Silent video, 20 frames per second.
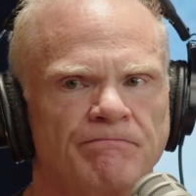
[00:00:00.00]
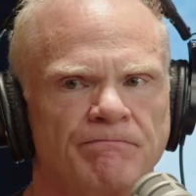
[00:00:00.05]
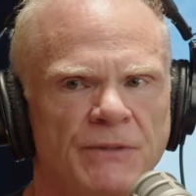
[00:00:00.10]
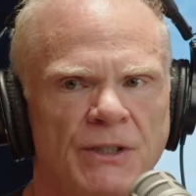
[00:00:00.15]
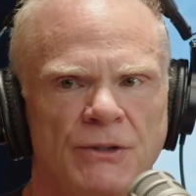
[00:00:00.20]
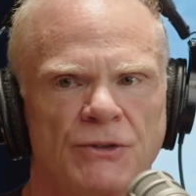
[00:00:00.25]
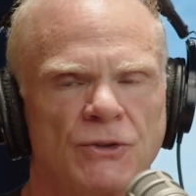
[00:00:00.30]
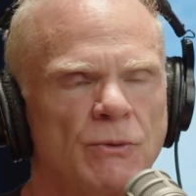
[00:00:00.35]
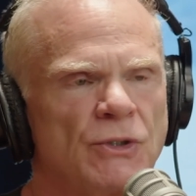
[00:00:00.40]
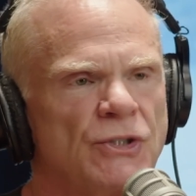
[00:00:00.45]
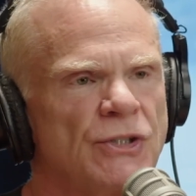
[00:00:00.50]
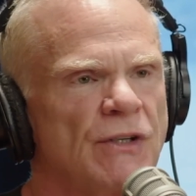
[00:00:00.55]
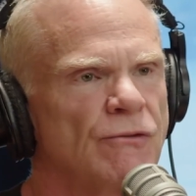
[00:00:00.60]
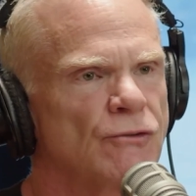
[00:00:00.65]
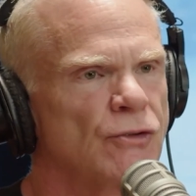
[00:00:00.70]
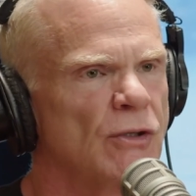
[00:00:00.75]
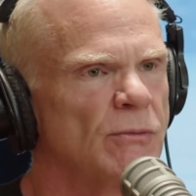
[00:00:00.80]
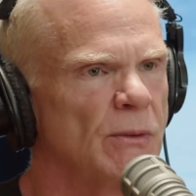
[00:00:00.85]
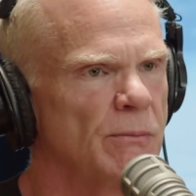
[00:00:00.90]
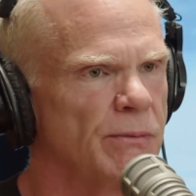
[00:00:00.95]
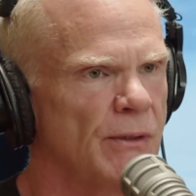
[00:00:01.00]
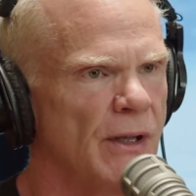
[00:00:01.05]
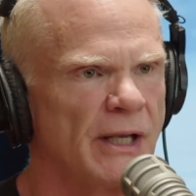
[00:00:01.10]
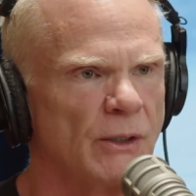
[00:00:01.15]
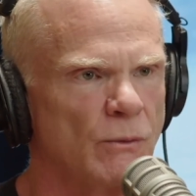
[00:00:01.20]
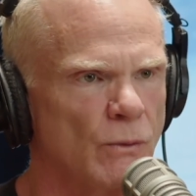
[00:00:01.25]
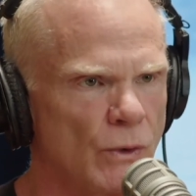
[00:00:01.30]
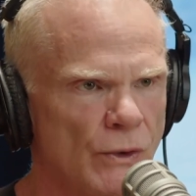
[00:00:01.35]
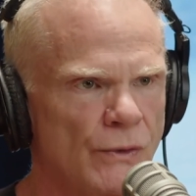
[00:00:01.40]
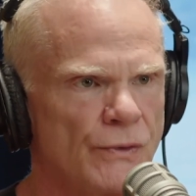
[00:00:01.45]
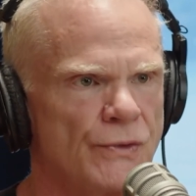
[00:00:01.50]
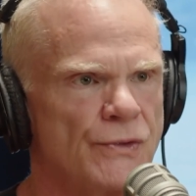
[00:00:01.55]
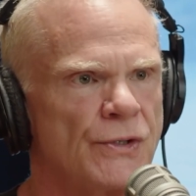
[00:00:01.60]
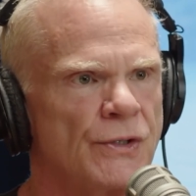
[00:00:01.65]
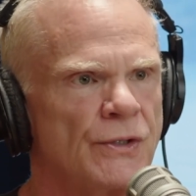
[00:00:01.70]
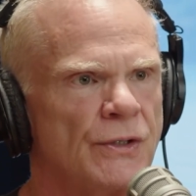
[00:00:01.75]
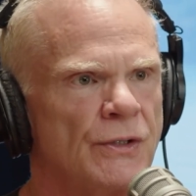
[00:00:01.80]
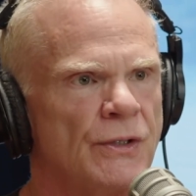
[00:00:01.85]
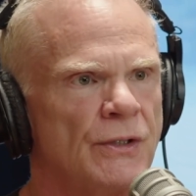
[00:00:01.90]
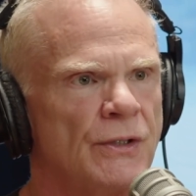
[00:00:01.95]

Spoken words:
to which you have trouble applying words.